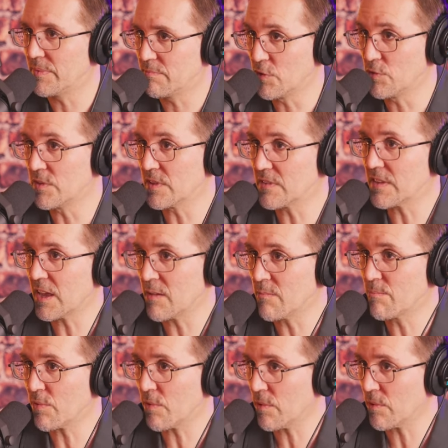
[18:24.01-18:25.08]
do well, the same
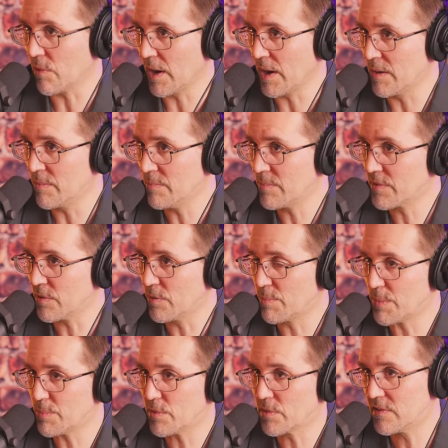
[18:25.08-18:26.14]
program so
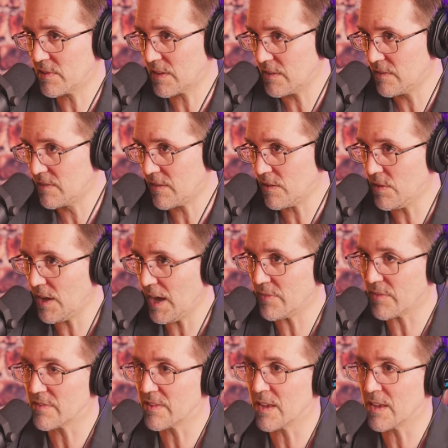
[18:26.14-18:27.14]
people can still have the yeah,